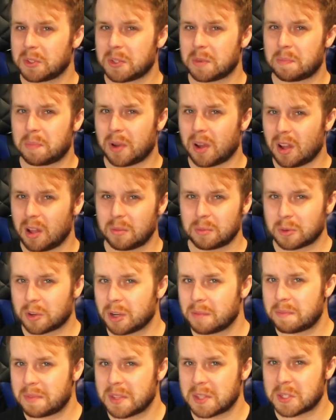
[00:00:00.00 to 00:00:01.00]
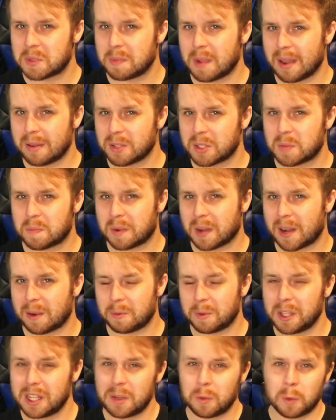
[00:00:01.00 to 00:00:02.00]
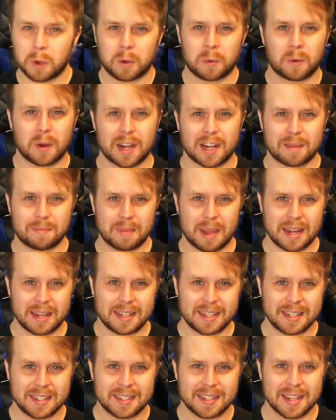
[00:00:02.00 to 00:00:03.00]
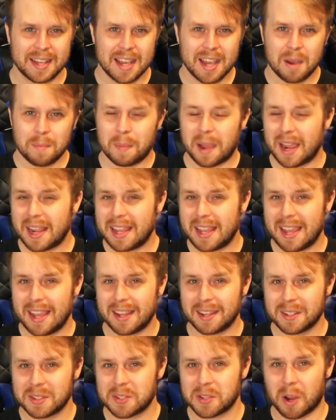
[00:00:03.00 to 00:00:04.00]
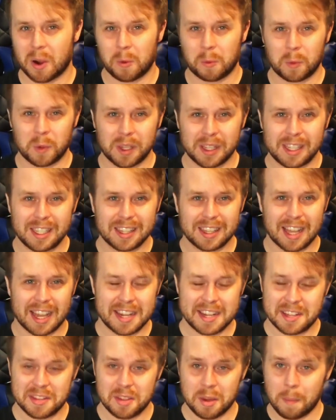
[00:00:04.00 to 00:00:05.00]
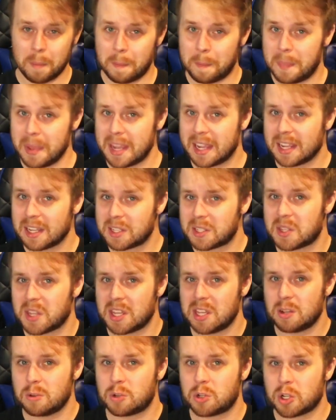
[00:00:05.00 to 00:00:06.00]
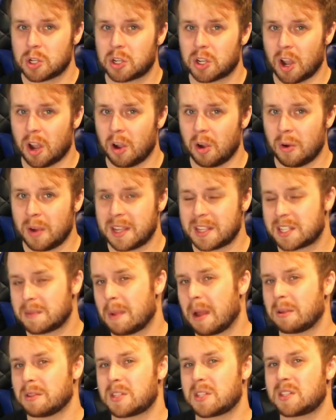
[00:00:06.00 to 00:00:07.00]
to palm grip this mouse, but I really wouldn't recommend it. My hands are really like the biggest that you should go. It's about